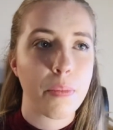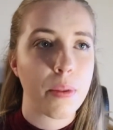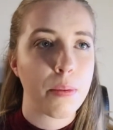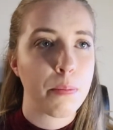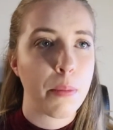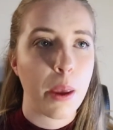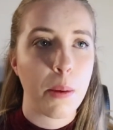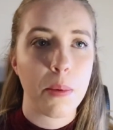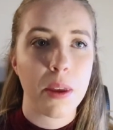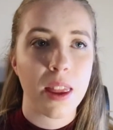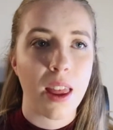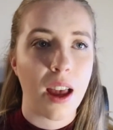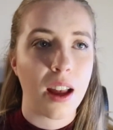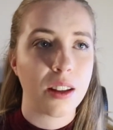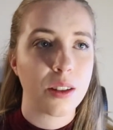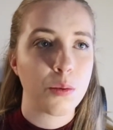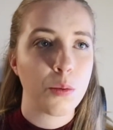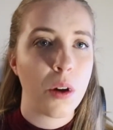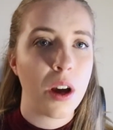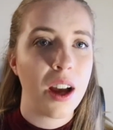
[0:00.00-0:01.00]
maybe
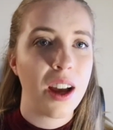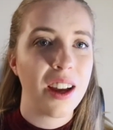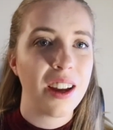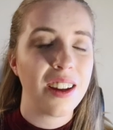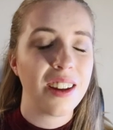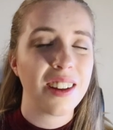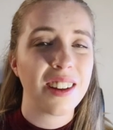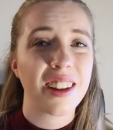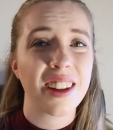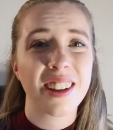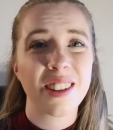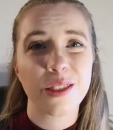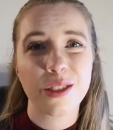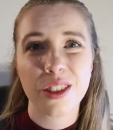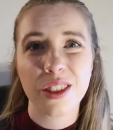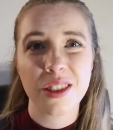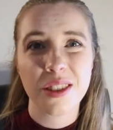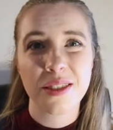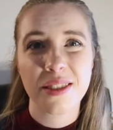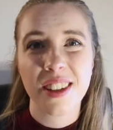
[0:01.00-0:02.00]
that's why.
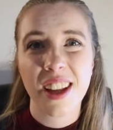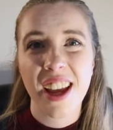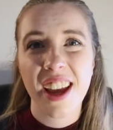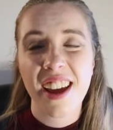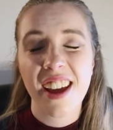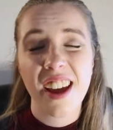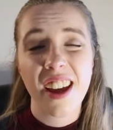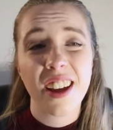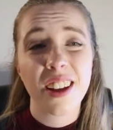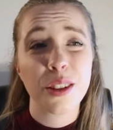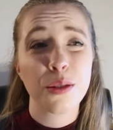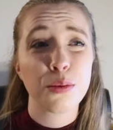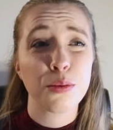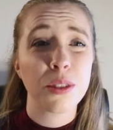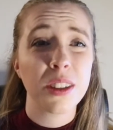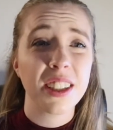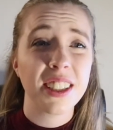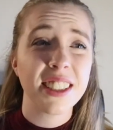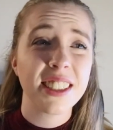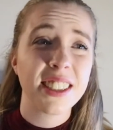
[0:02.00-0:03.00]
It's
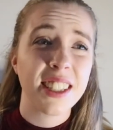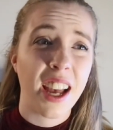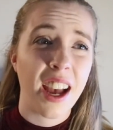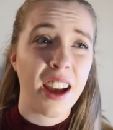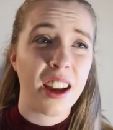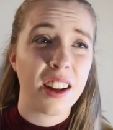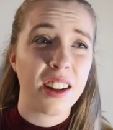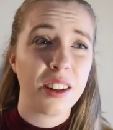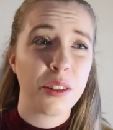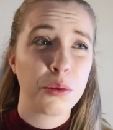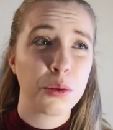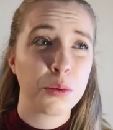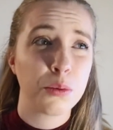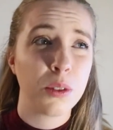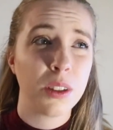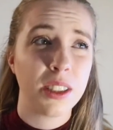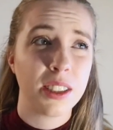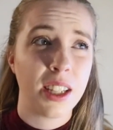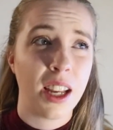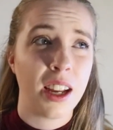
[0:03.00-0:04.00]
really sad. It was
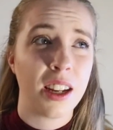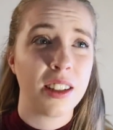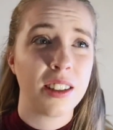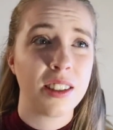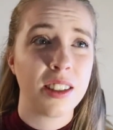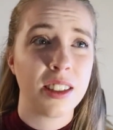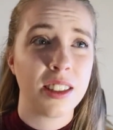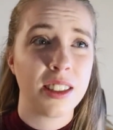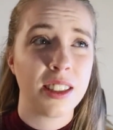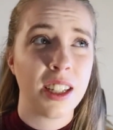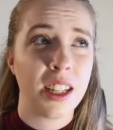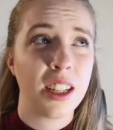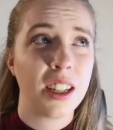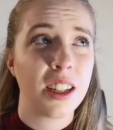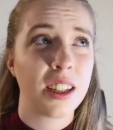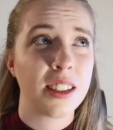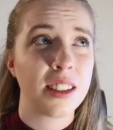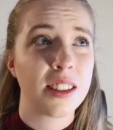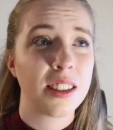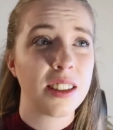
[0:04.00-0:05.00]
really sad to see
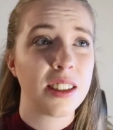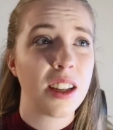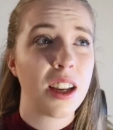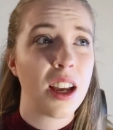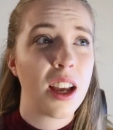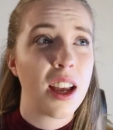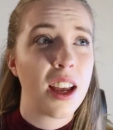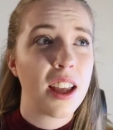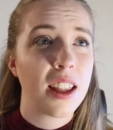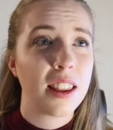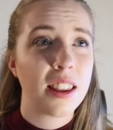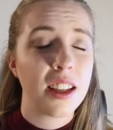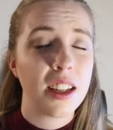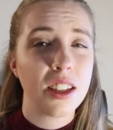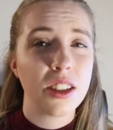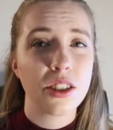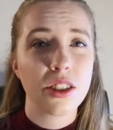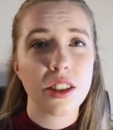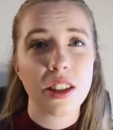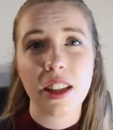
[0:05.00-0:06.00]
because
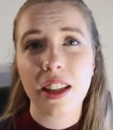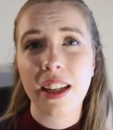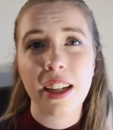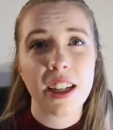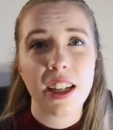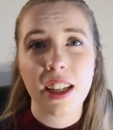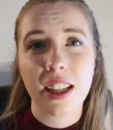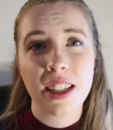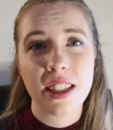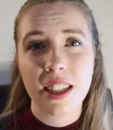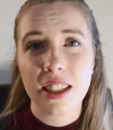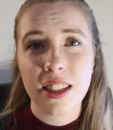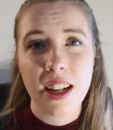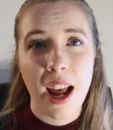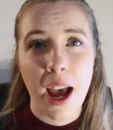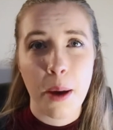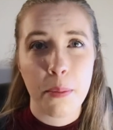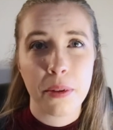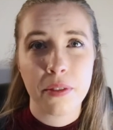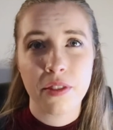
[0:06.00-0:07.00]
these, like, it doesn't
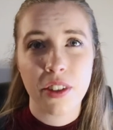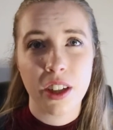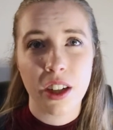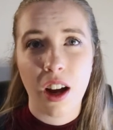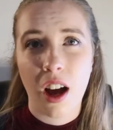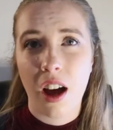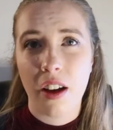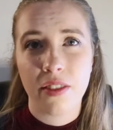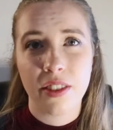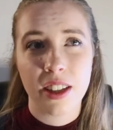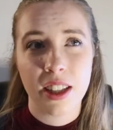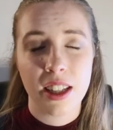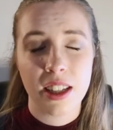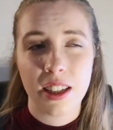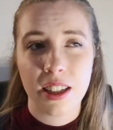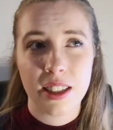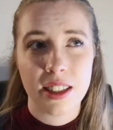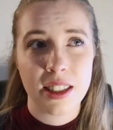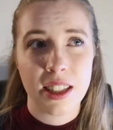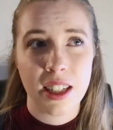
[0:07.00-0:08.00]
happen very often in
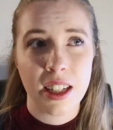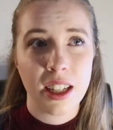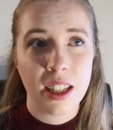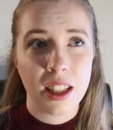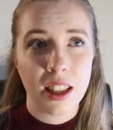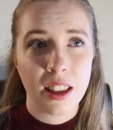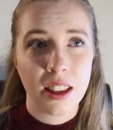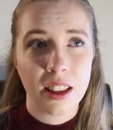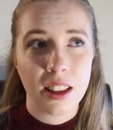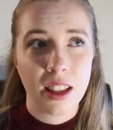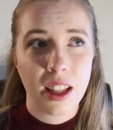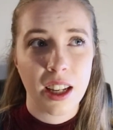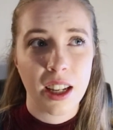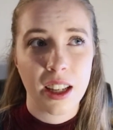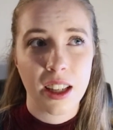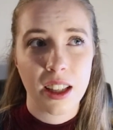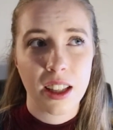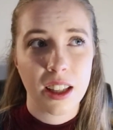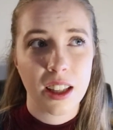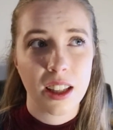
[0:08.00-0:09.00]
the city
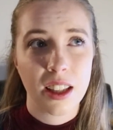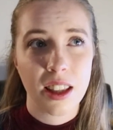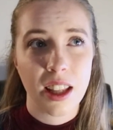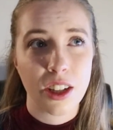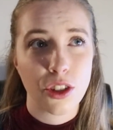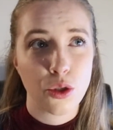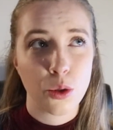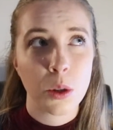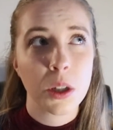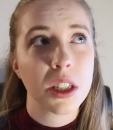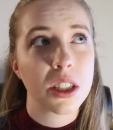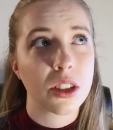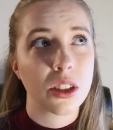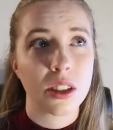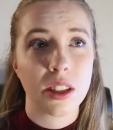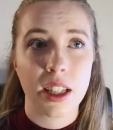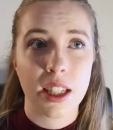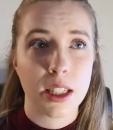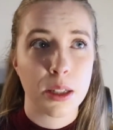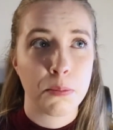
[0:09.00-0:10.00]
like the trees are
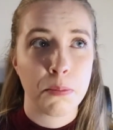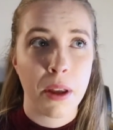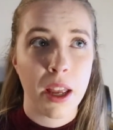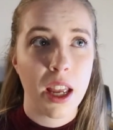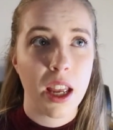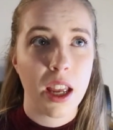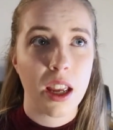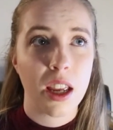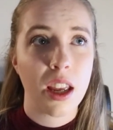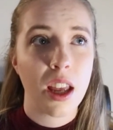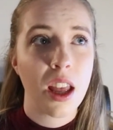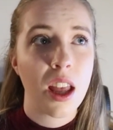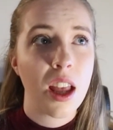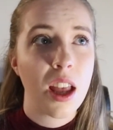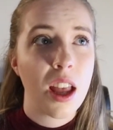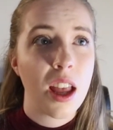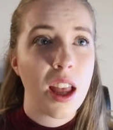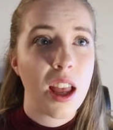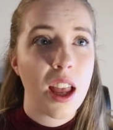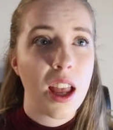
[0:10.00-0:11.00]
this big,
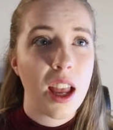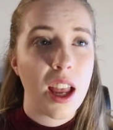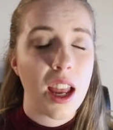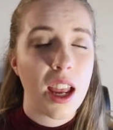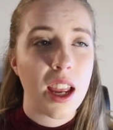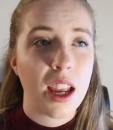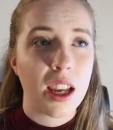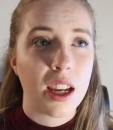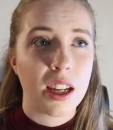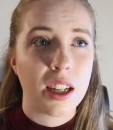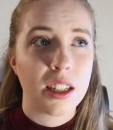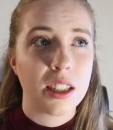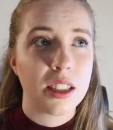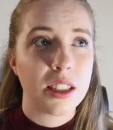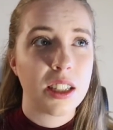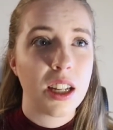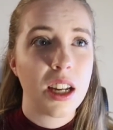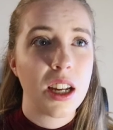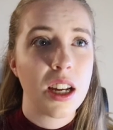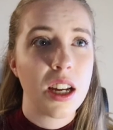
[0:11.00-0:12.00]
and